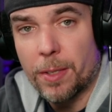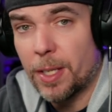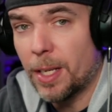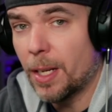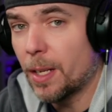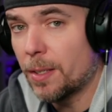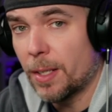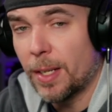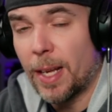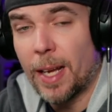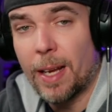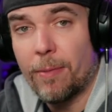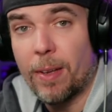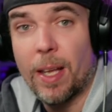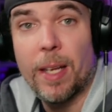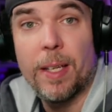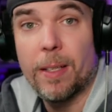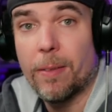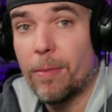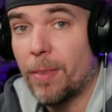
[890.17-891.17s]
he doesn't have
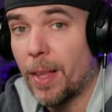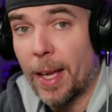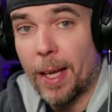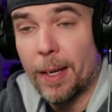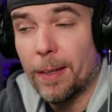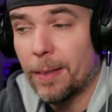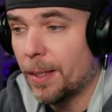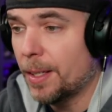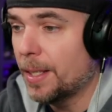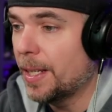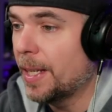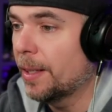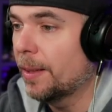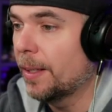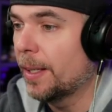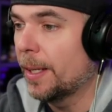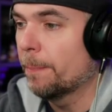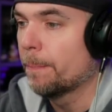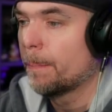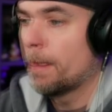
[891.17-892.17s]
any of that
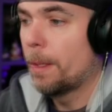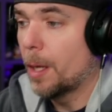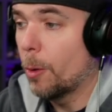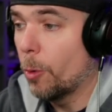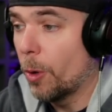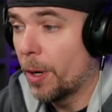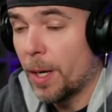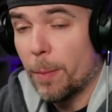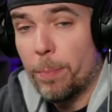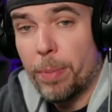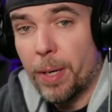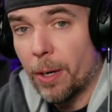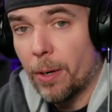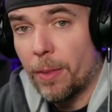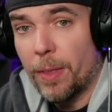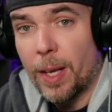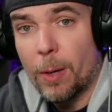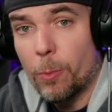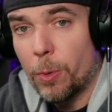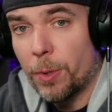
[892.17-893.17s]
innately. Now we're going to pair
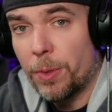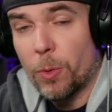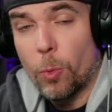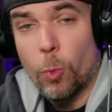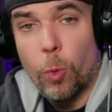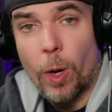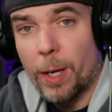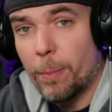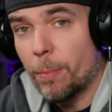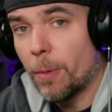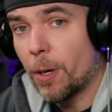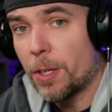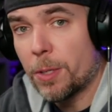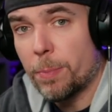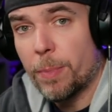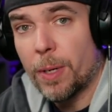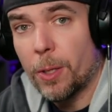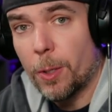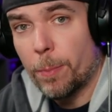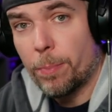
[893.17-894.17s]
that with the White
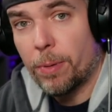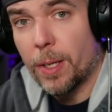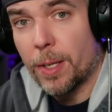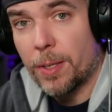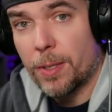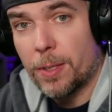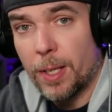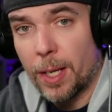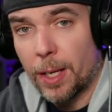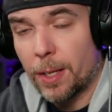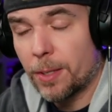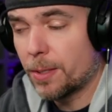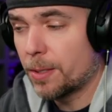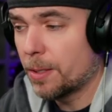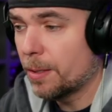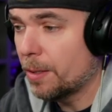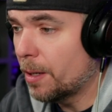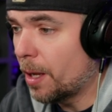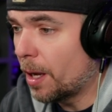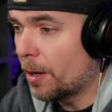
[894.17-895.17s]
Marshmallow
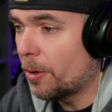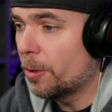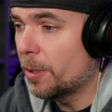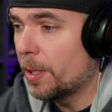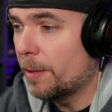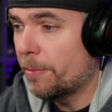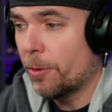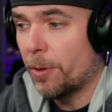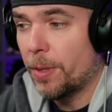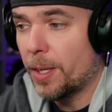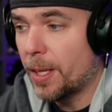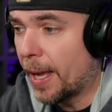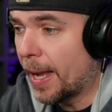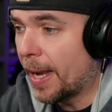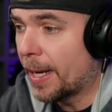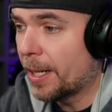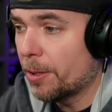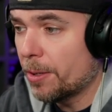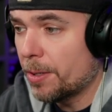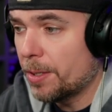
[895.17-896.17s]
+6, not only for the
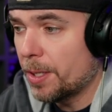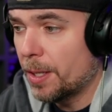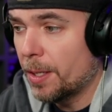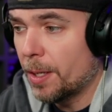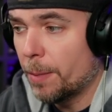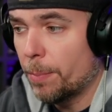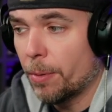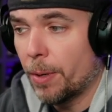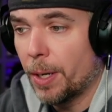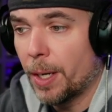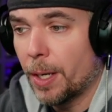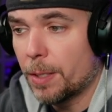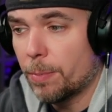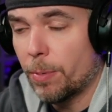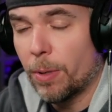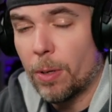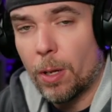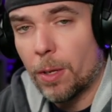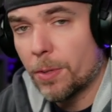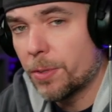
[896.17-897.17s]
accuracy that it brings,
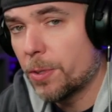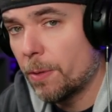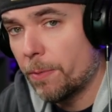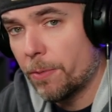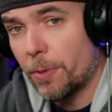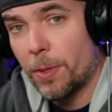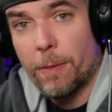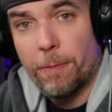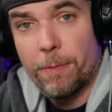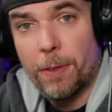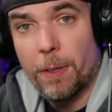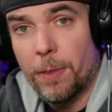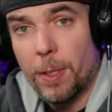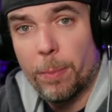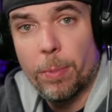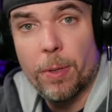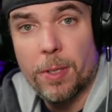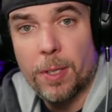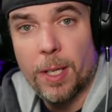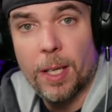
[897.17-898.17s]
but also for the
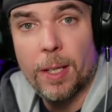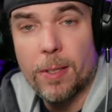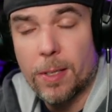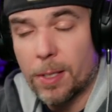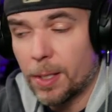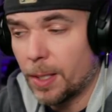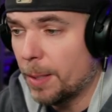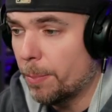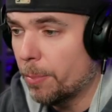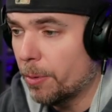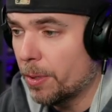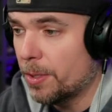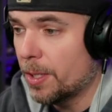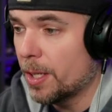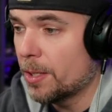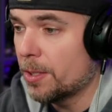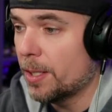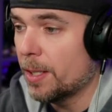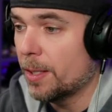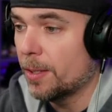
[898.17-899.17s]
50% sleep
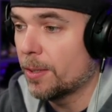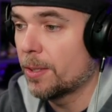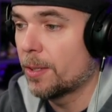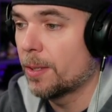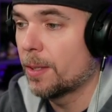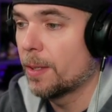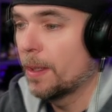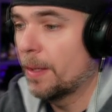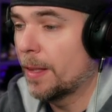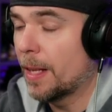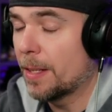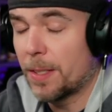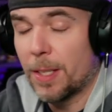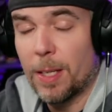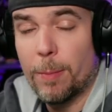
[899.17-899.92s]
resistance. That's going